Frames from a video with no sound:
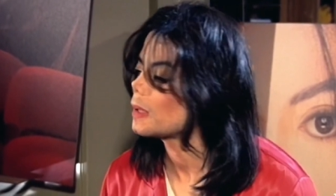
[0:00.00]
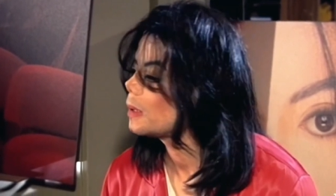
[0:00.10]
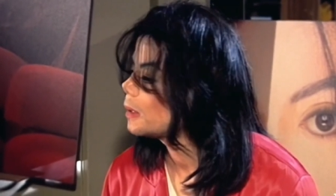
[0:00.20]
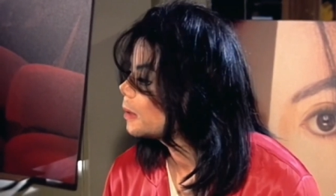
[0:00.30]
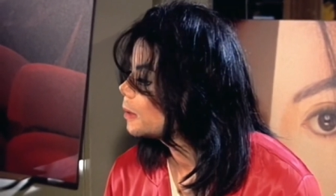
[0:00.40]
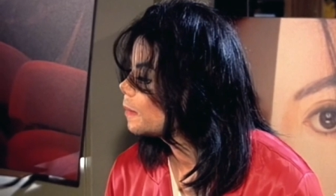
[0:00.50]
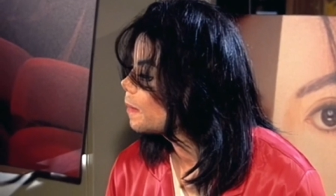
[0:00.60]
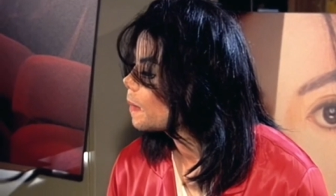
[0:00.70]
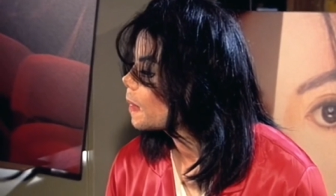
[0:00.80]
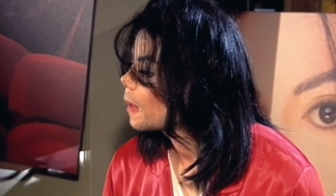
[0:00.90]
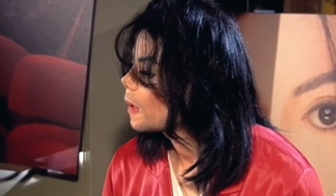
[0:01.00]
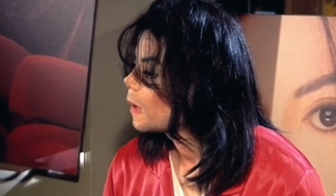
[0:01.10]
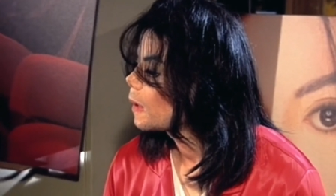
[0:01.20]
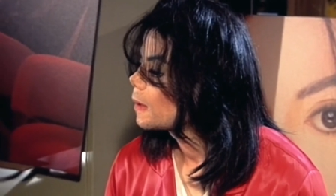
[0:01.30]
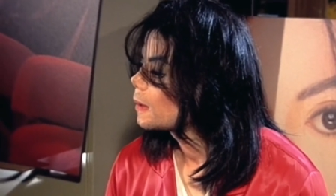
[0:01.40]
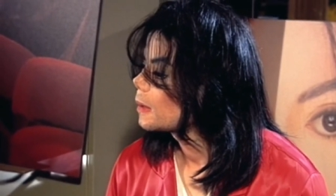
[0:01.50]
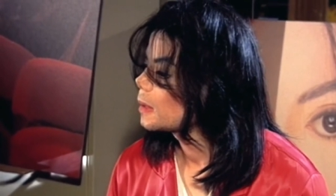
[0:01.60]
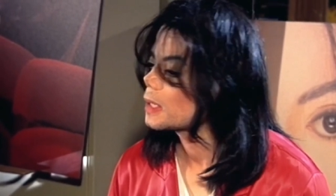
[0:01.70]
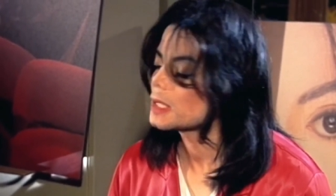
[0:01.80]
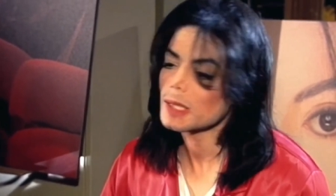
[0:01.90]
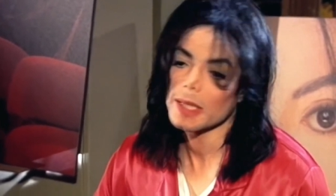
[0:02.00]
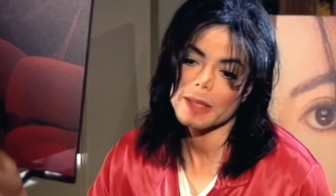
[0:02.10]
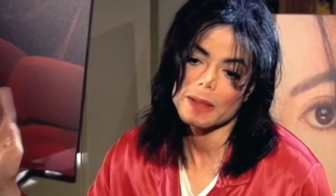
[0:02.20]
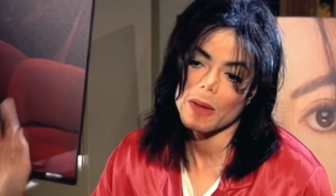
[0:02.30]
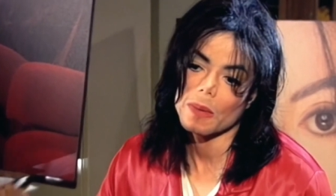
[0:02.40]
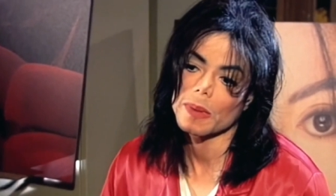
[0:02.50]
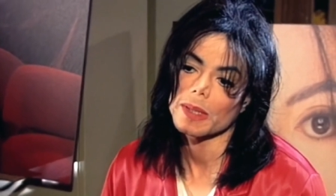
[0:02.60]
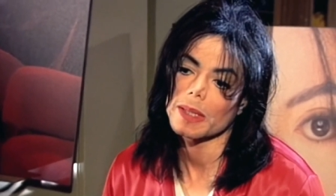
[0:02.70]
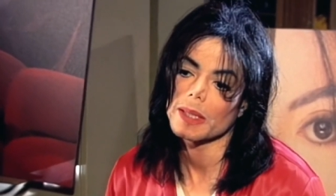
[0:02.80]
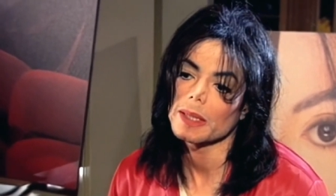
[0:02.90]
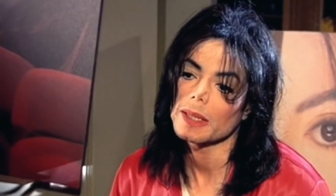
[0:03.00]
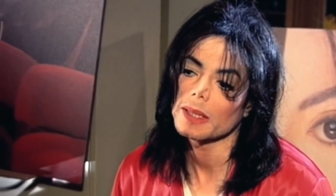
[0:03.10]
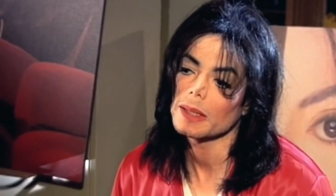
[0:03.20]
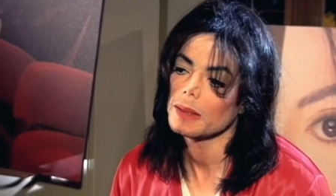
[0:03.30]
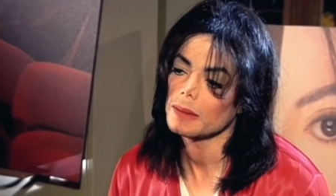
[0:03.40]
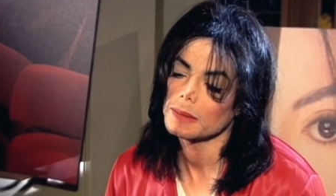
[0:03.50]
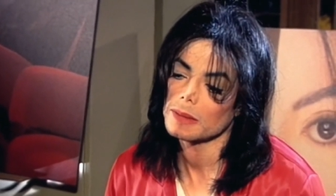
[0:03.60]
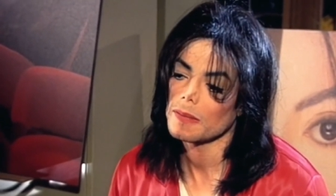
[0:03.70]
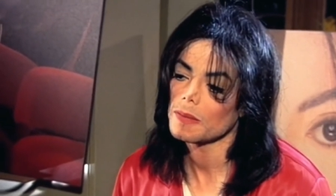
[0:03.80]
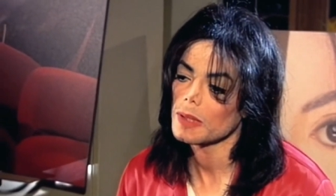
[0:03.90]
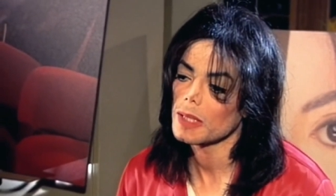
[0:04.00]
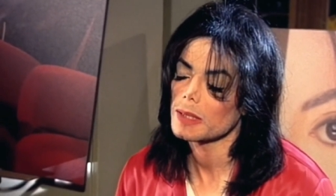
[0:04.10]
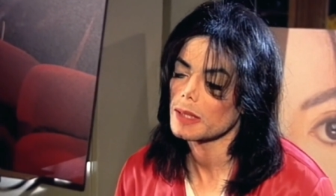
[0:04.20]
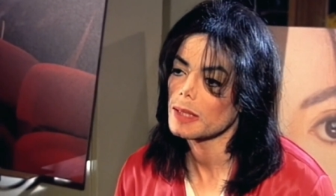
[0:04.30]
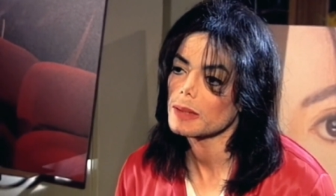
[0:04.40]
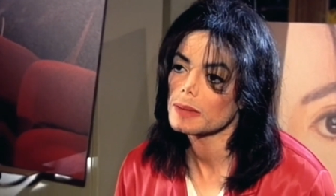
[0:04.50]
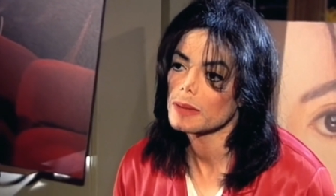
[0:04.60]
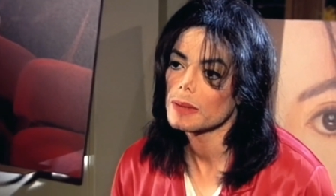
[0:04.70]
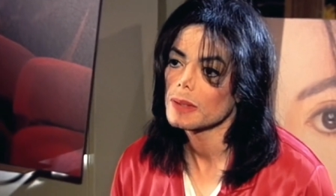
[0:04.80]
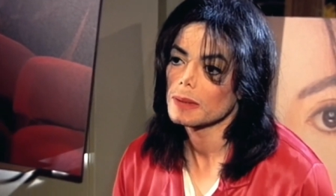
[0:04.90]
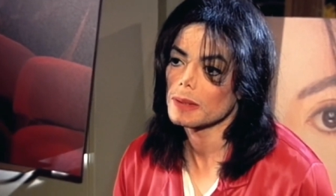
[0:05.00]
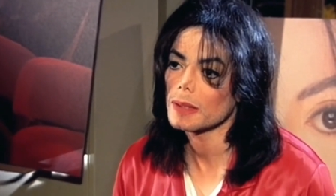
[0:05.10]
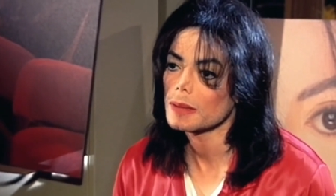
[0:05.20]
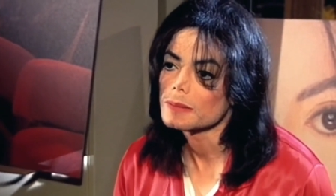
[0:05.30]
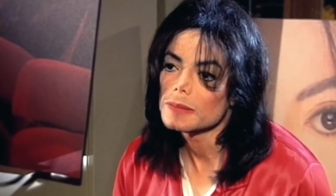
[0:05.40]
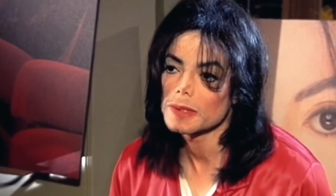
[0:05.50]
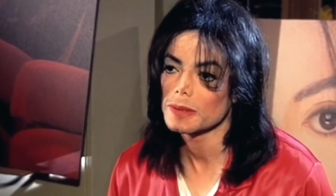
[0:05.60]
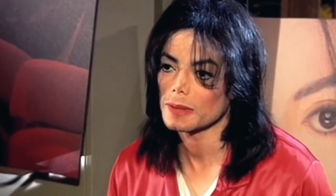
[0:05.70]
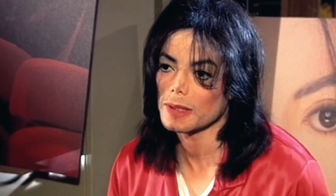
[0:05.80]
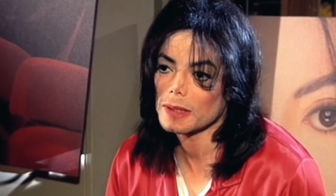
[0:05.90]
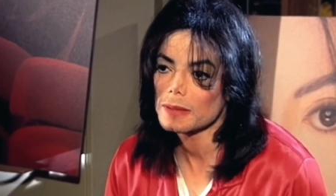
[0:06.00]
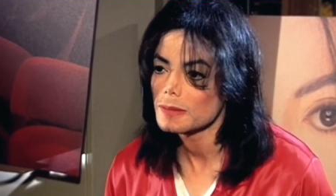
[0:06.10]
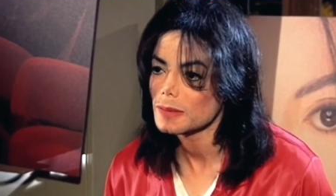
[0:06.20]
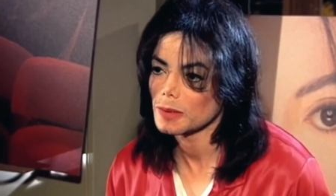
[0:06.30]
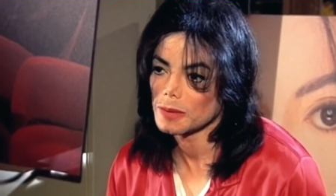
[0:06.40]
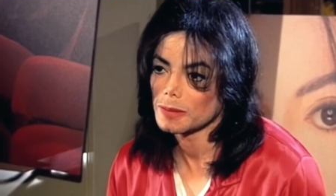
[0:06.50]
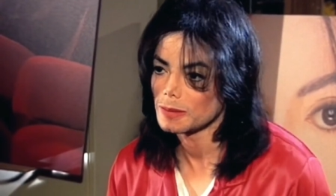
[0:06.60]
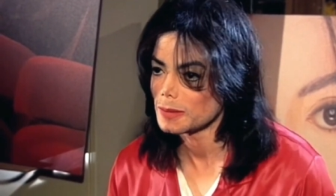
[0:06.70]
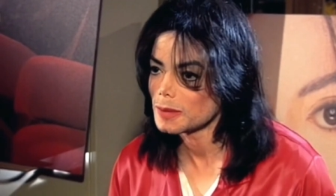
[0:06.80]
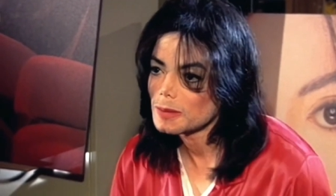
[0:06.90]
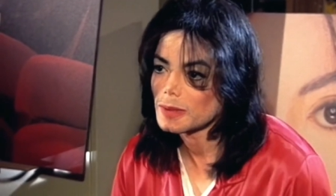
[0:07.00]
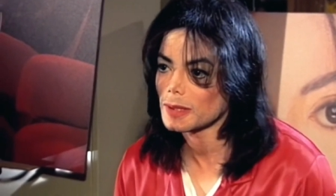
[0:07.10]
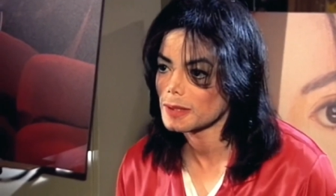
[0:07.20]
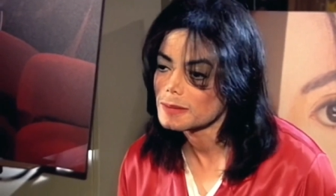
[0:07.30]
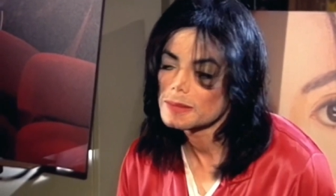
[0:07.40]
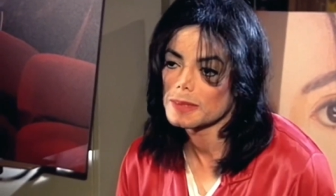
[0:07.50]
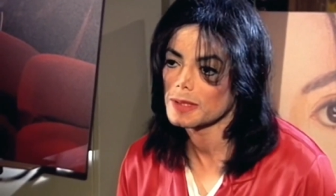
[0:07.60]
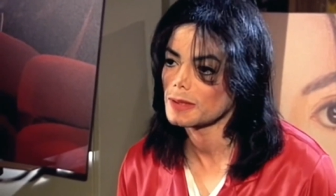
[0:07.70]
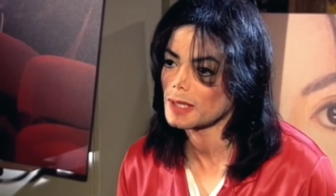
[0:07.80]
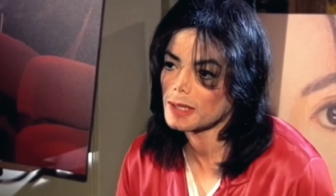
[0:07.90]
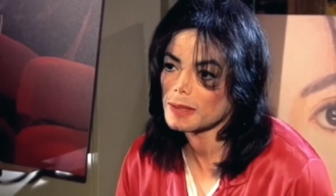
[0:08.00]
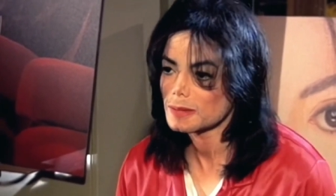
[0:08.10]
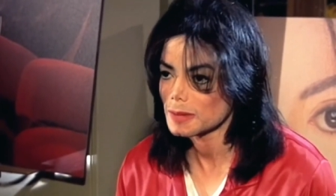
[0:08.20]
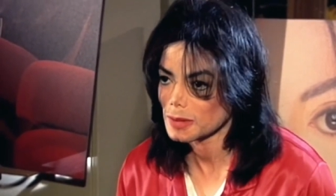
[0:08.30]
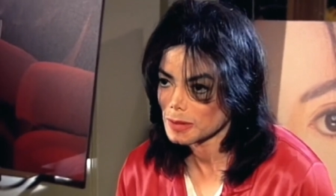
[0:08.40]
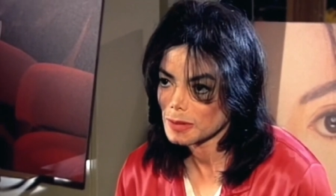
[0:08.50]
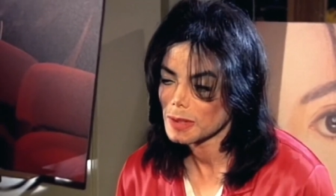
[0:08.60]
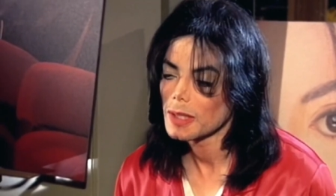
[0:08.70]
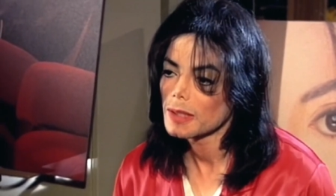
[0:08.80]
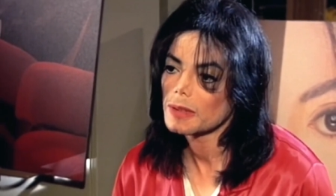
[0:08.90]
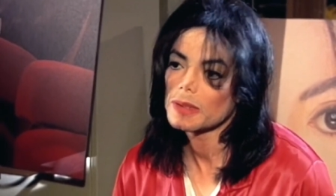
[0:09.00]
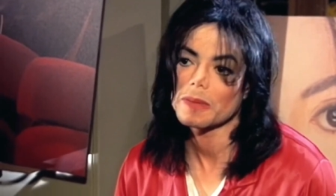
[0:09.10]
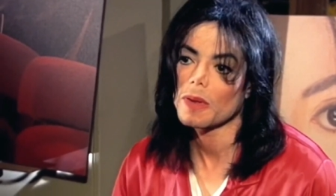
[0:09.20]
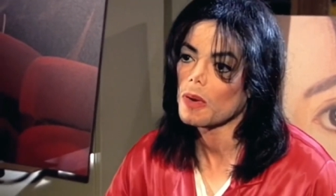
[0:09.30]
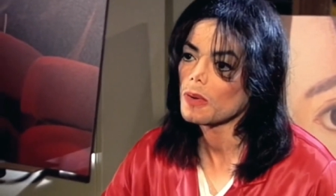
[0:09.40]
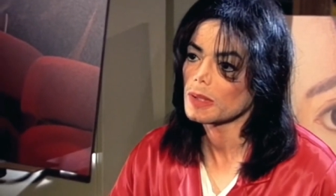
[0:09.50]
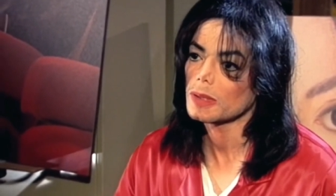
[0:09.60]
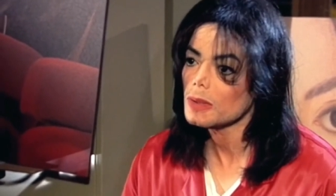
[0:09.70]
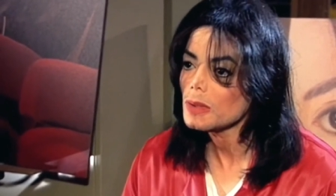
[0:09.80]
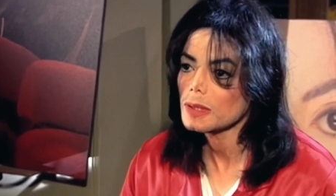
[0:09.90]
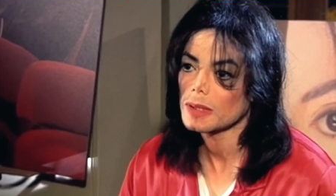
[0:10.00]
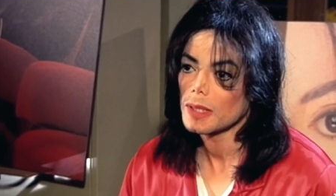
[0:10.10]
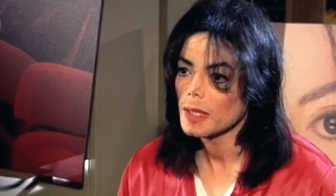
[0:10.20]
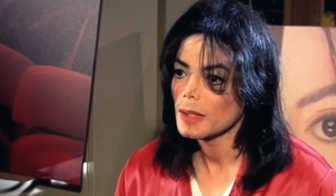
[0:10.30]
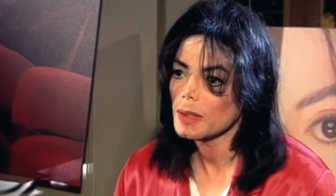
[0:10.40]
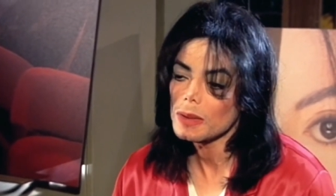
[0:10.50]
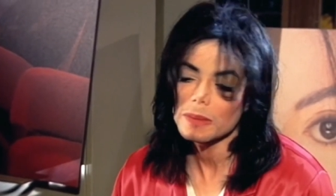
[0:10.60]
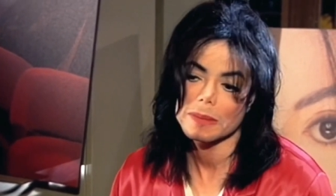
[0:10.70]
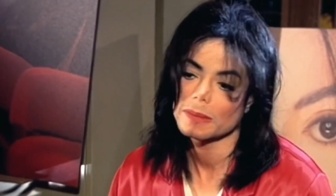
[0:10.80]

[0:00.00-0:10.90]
um, and I just let it go really. And then several days later, you know, um, um, do, do, um, um, do, you know, the whole. Where did that come from?